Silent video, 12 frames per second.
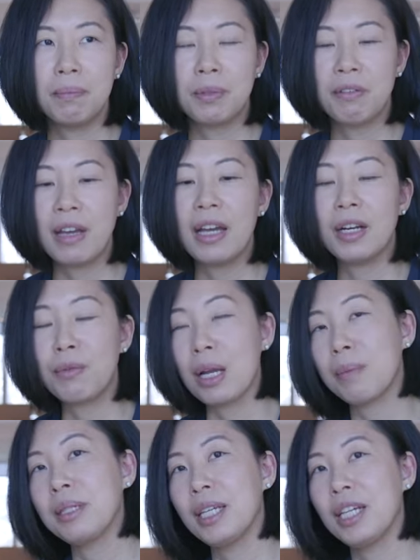provide a
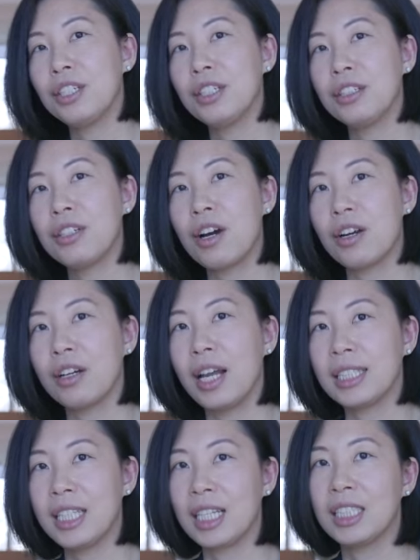recommendation to our
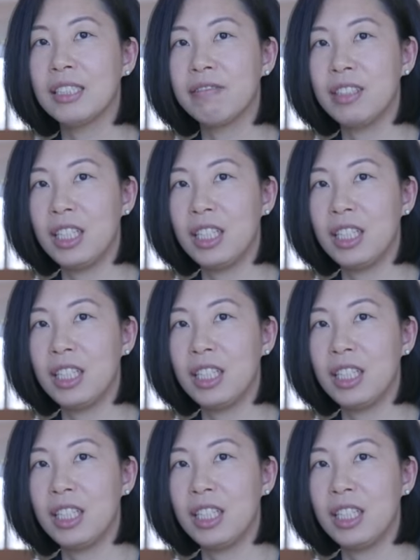executive